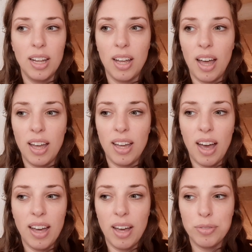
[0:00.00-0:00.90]
I
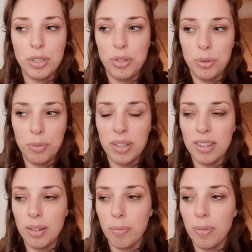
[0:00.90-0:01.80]
have to do with
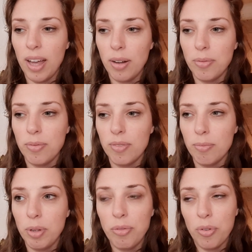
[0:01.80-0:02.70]
them. And
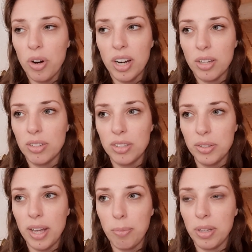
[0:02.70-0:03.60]
before I couldn't do
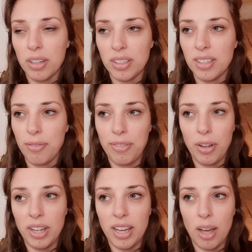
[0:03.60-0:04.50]
that because it
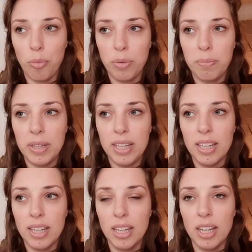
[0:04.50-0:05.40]
felt like I wouldn't be
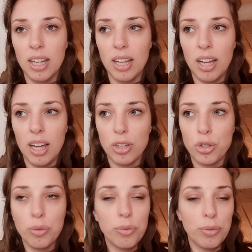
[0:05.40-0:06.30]

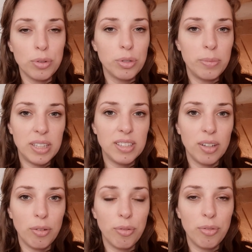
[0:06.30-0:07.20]
truthful to
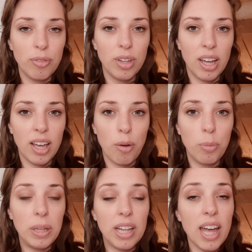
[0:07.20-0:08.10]
myself. Like I would
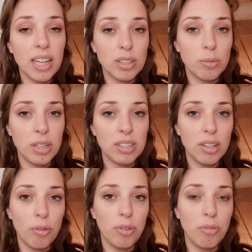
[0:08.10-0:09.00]
be lying to
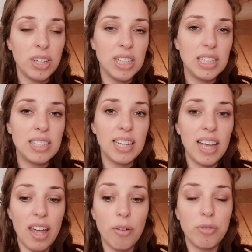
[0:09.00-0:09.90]
myself if I didn't take
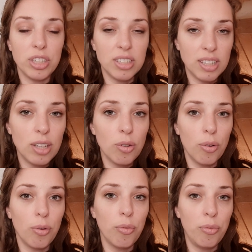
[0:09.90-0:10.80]
every
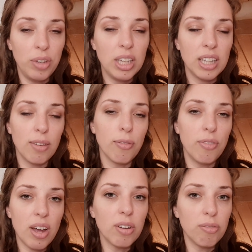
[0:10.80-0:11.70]
single feeling
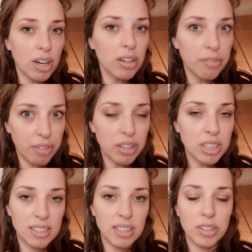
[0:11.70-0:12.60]
very, very, very
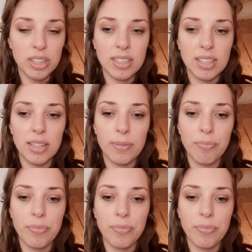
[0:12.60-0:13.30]
seriously.